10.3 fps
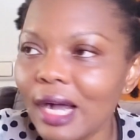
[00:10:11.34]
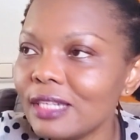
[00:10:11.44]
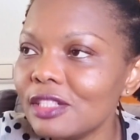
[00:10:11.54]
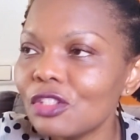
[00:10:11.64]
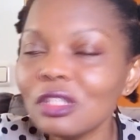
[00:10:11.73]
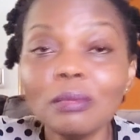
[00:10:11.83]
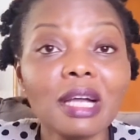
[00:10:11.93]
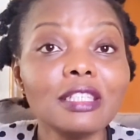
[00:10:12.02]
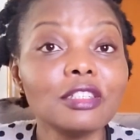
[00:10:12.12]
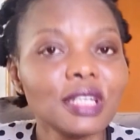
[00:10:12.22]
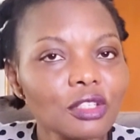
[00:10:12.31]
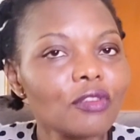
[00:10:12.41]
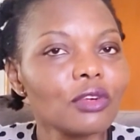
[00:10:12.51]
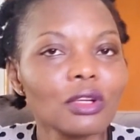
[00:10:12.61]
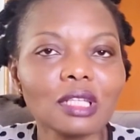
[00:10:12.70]
and it's only by the grace
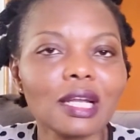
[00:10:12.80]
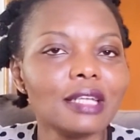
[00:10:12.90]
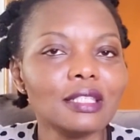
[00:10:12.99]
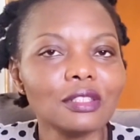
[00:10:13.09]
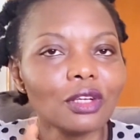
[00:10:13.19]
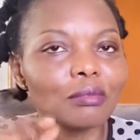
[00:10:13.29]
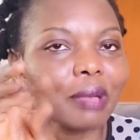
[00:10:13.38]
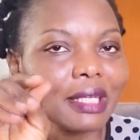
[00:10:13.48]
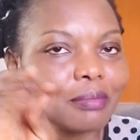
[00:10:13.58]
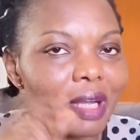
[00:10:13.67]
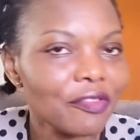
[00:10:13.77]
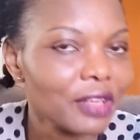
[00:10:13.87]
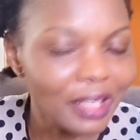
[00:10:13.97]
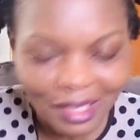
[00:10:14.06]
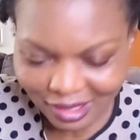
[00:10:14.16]
of God that I did not bite my
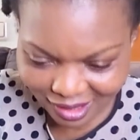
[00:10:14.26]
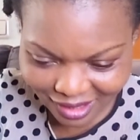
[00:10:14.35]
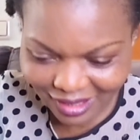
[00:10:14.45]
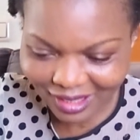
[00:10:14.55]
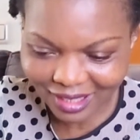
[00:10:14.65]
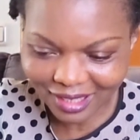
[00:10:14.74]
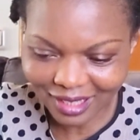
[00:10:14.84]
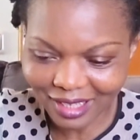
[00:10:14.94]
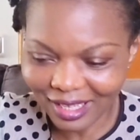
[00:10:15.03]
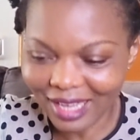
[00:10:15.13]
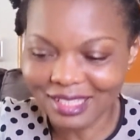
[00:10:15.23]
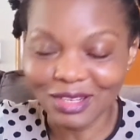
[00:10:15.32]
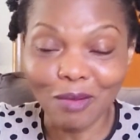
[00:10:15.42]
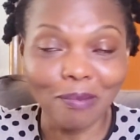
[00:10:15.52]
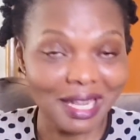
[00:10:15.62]
fingers. I did
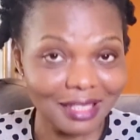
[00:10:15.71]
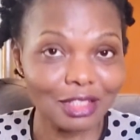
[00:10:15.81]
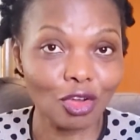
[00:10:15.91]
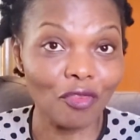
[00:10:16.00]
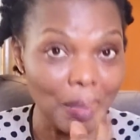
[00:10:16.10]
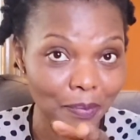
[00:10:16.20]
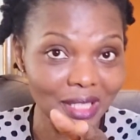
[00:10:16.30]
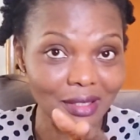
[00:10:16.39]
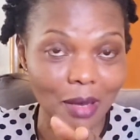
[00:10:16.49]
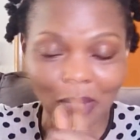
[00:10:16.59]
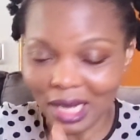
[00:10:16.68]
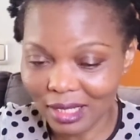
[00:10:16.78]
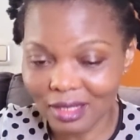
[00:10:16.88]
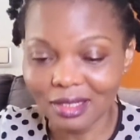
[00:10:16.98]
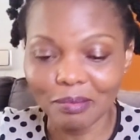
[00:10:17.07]
not bite it off. I bit them, but I
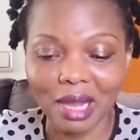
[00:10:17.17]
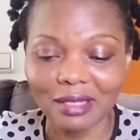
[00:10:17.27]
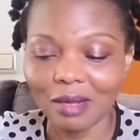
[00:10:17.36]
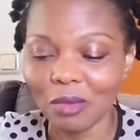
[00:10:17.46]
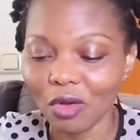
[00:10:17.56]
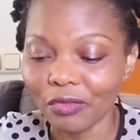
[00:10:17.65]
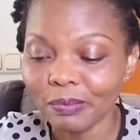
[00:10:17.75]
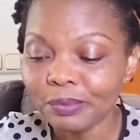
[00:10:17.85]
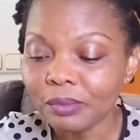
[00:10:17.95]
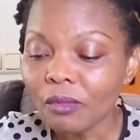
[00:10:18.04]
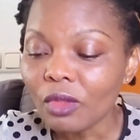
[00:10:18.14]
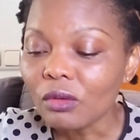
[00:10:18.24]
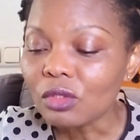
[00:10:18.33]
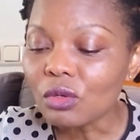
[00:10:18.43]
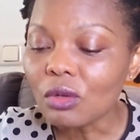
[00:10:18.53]
didn't bite them off.
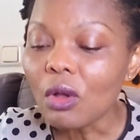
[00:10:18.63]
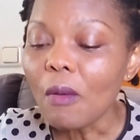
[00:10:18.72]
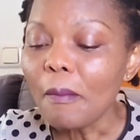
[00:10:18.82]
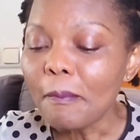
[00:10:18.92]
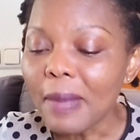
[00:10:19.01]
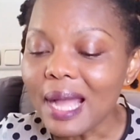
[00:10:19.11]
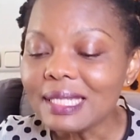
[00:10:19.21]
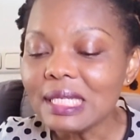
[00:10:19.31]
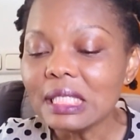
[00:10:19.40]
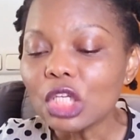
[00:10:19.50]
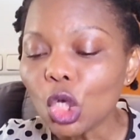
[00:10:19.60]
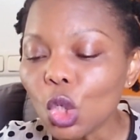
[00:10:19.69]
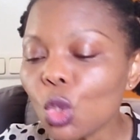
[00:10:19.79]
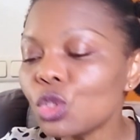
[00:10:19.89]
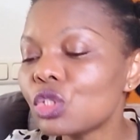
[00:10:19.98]
So Benny
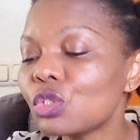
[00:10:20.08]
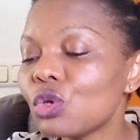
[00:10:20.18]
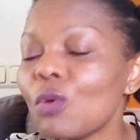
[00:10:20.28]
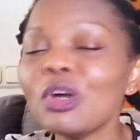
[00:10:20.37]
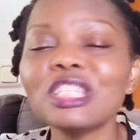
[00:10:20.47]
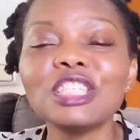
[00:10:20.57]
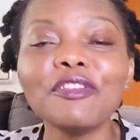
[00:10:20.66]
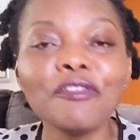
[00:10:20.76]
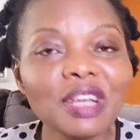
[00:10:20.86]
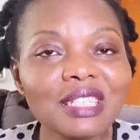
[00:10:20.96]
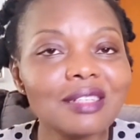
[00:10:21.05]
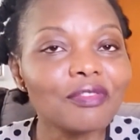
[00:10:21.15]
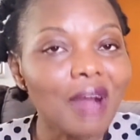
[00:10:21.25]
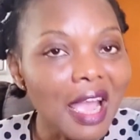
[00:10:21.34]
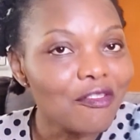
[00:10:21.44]
cooks so much. She feeds
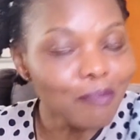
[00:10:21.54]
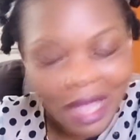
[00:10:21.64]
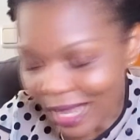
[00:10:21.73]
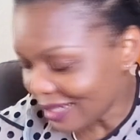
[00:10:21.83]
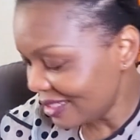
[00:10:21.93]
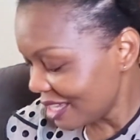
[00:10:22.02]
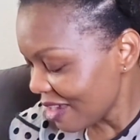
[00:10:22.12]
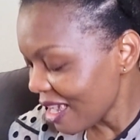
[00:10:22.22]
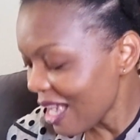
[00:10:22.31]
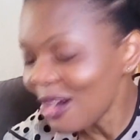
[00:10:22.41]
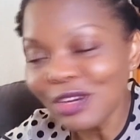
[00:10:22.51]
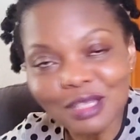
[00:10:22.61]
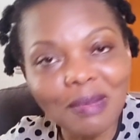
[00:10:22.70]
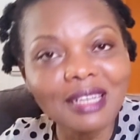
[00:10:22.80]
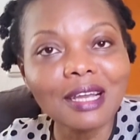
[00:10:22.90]
5 men, her
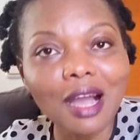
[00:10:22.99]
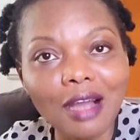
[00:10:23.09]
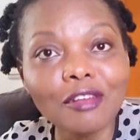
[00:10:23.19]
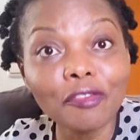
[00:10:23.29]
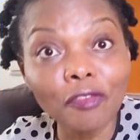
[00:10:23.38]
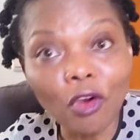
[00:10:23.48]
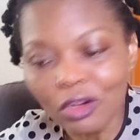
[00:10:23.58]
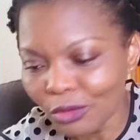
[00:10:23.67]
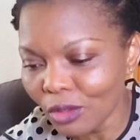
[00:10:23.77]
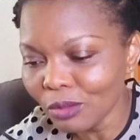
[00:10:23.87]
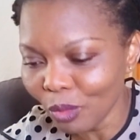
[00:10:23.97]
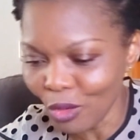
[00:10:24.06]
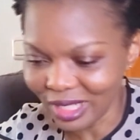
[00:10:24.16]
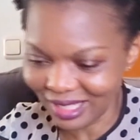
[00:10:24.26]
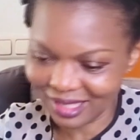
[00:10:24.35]
husband and 4 grown
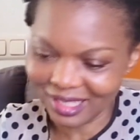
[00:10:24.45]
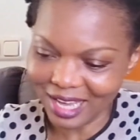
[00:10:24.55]
boys.